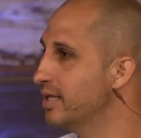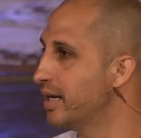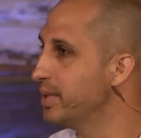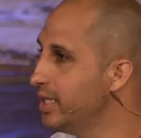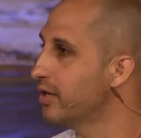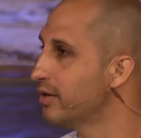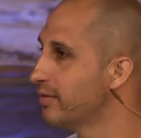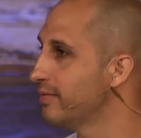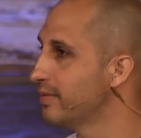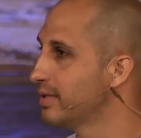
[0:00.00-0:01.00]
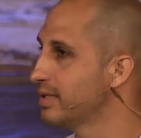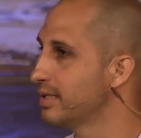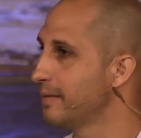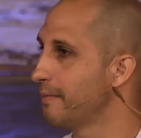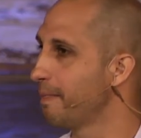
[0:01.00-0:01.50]
let him hear."
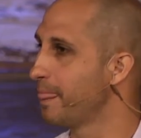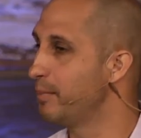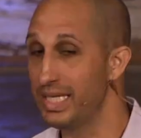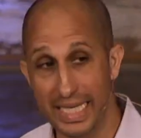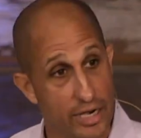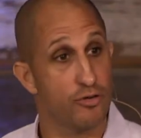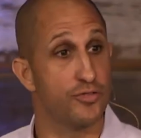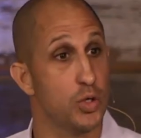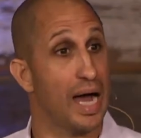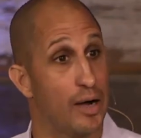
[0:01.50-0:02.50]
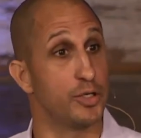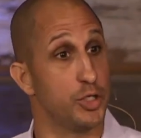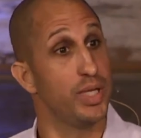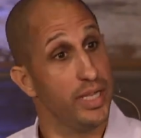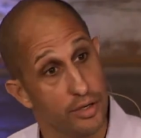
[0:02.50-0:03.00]
Be careful how
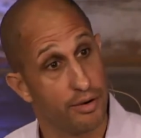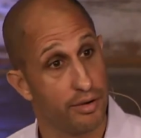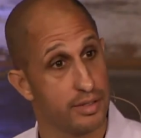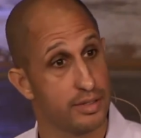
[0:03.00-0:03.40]
you hear.